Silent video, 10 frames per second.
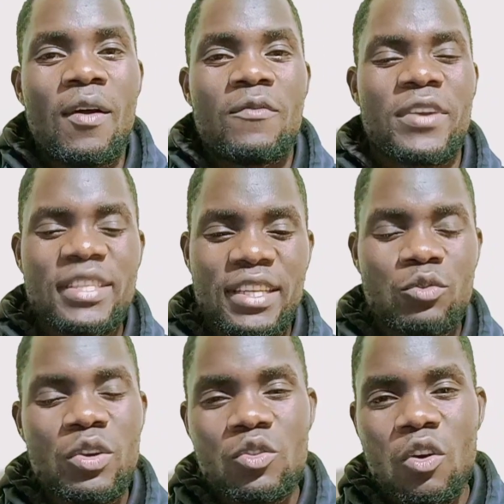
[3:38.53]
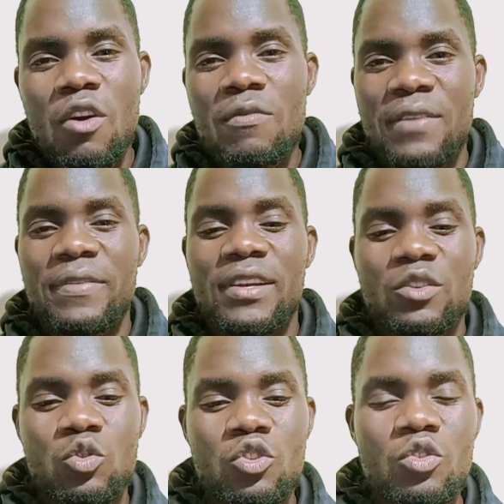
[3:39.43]
For instance, when you talk of Raphael
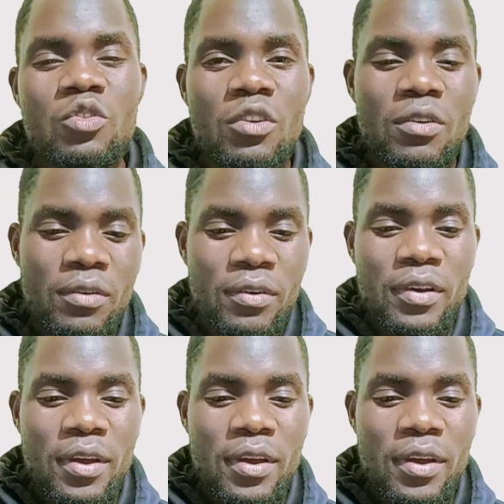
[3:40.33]
Tuju, you know,